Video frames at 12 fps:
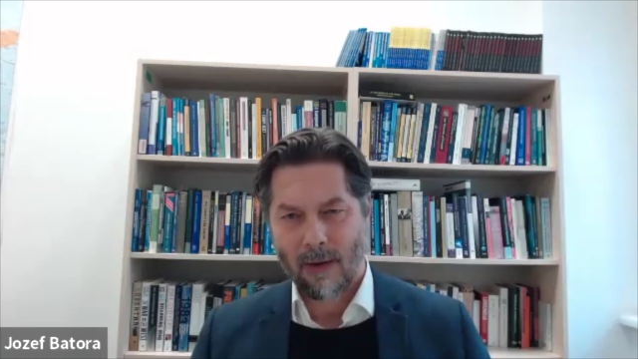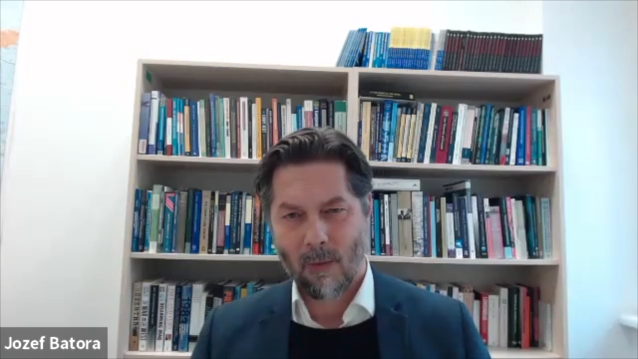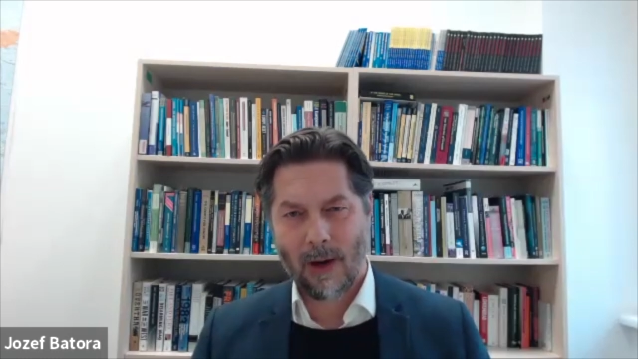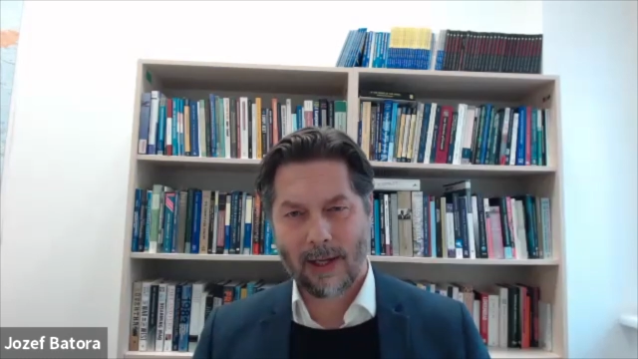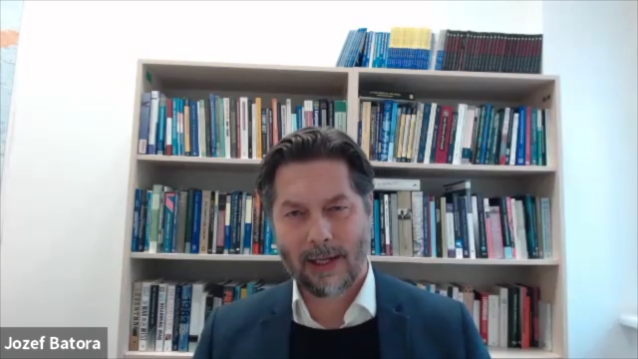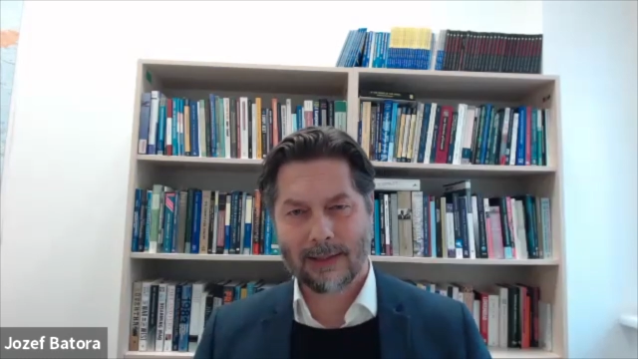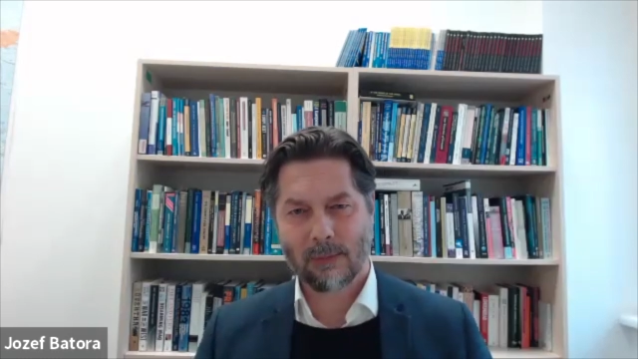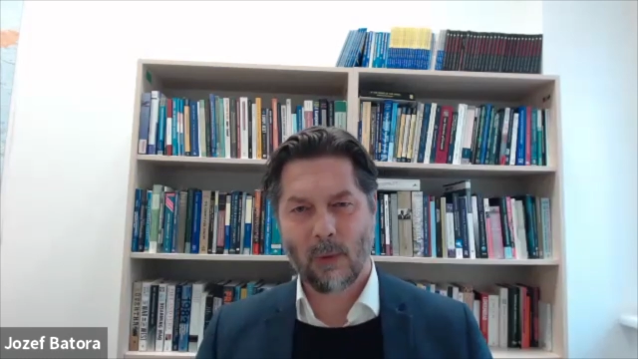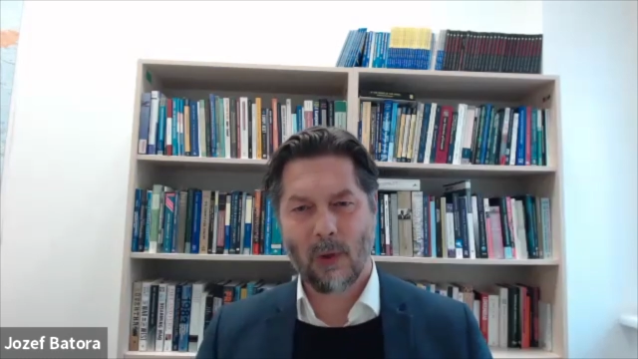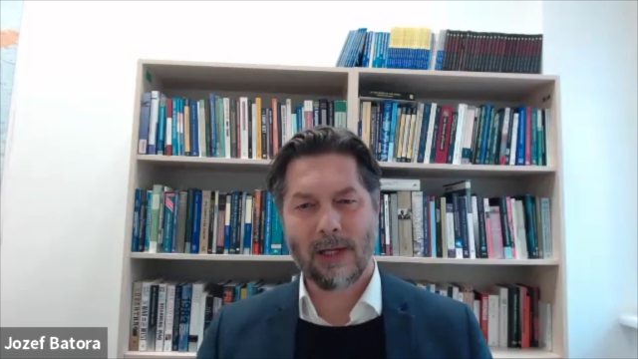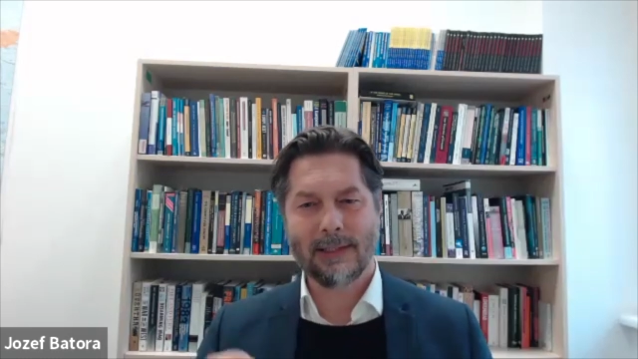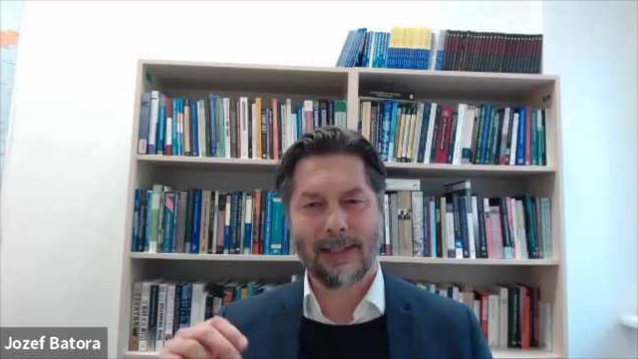One is,
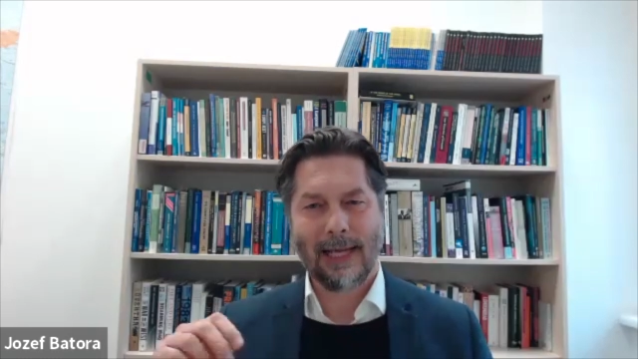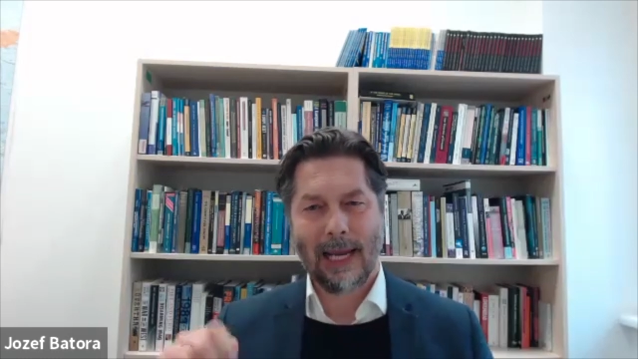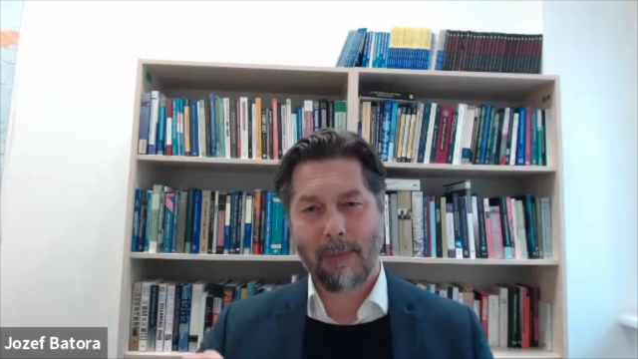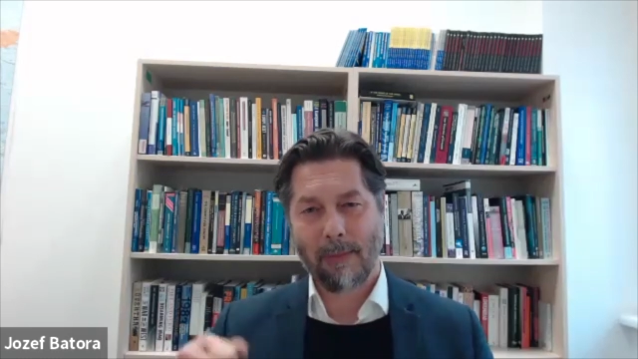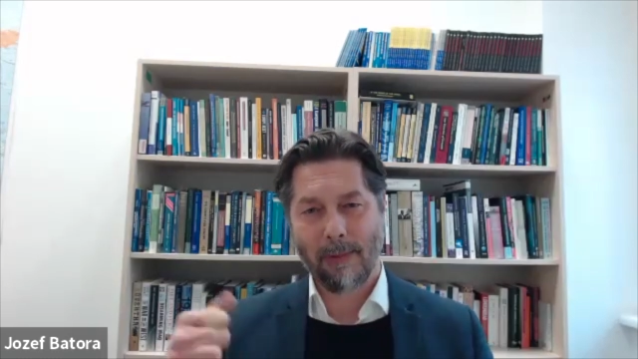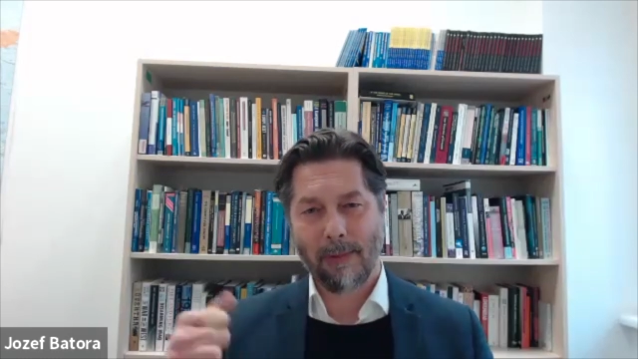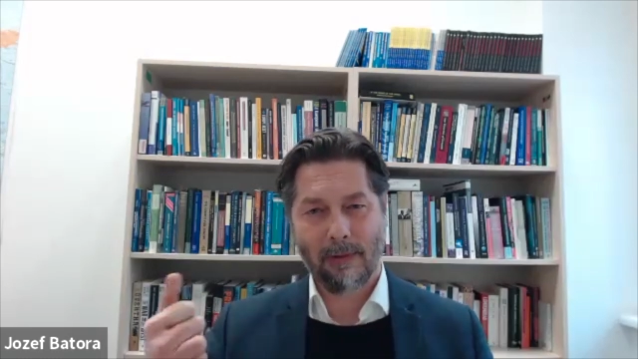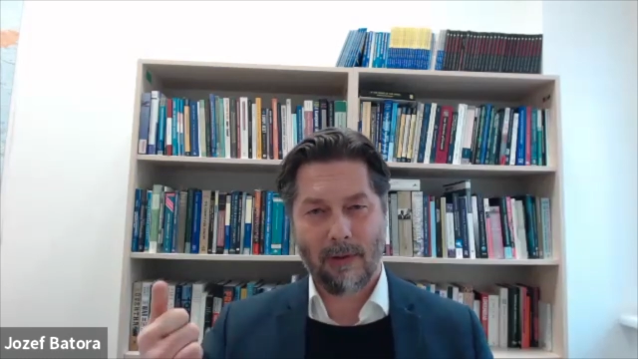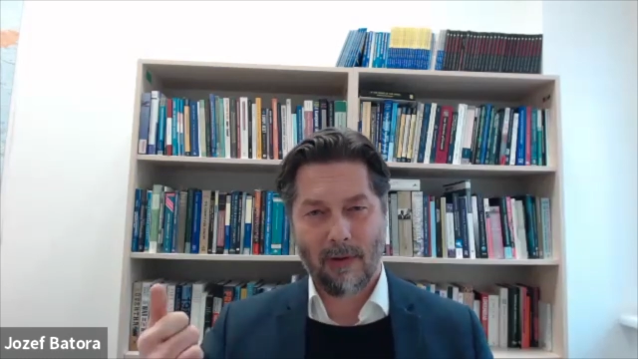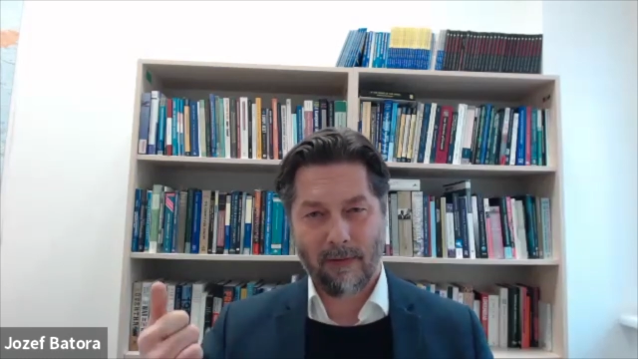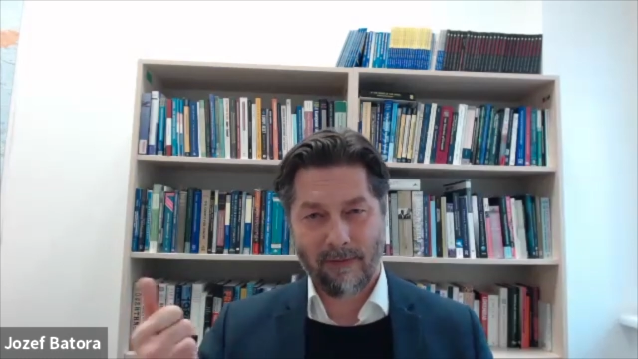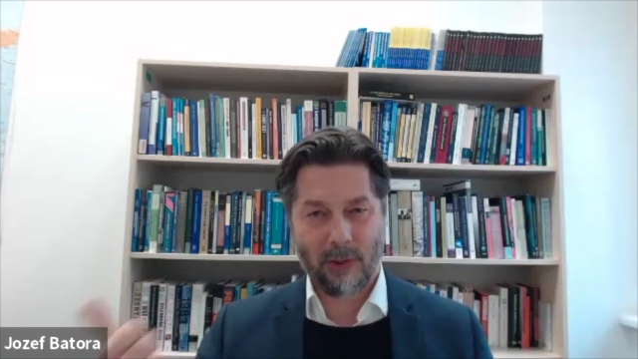what is it
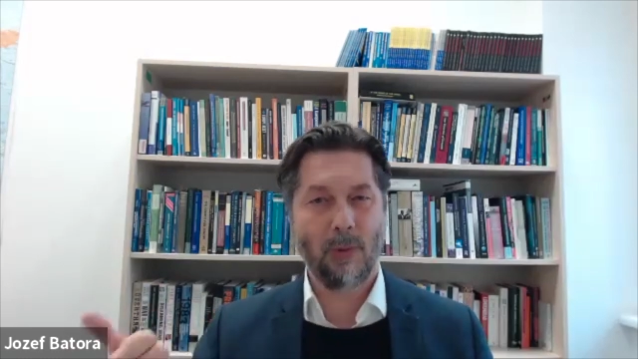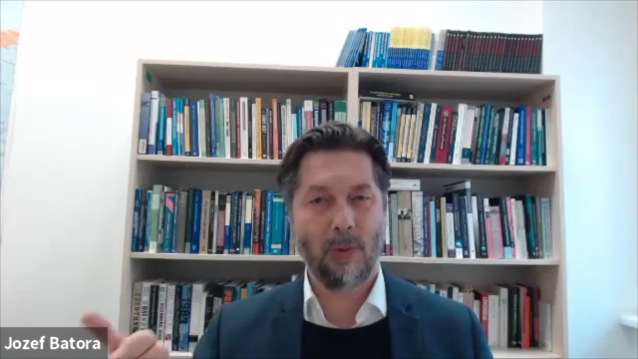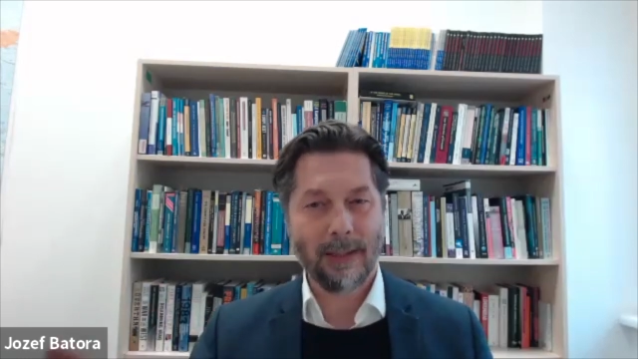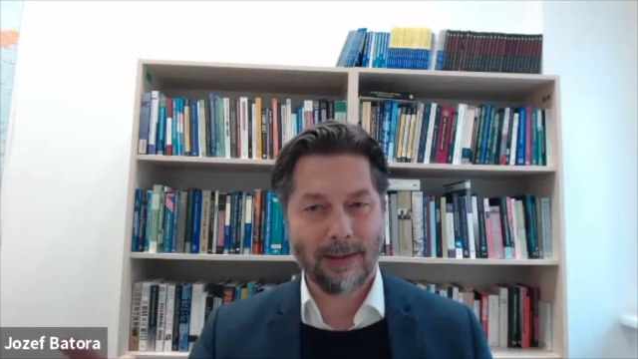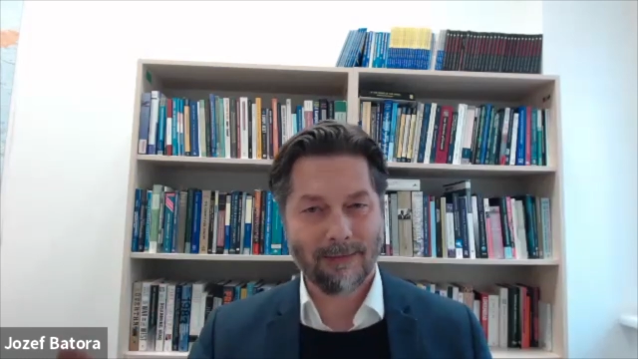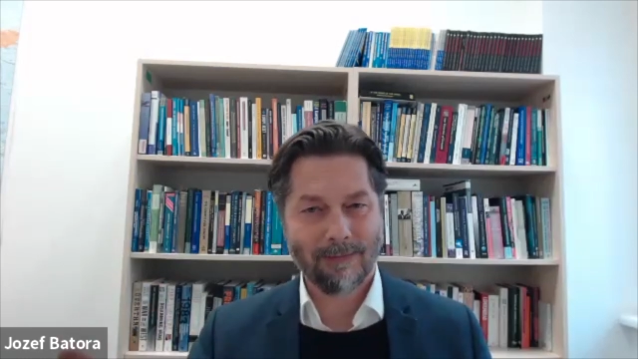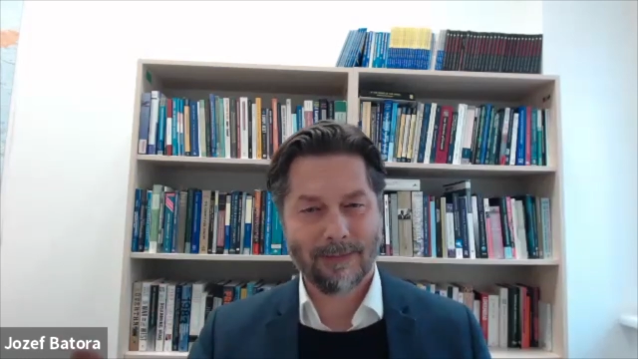capable of doing?